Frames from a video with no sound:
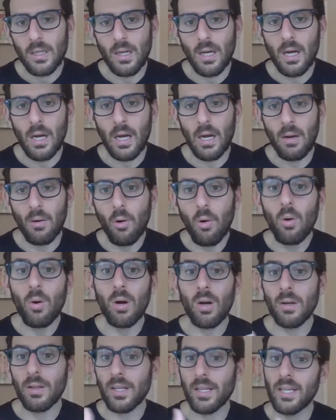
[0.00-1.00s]
uh,
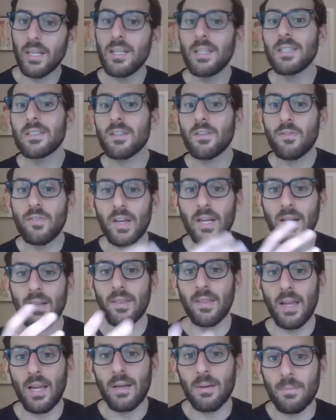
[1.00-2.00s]
or the kidneys
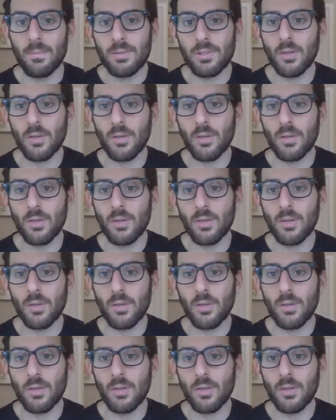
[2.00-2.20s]
affect them.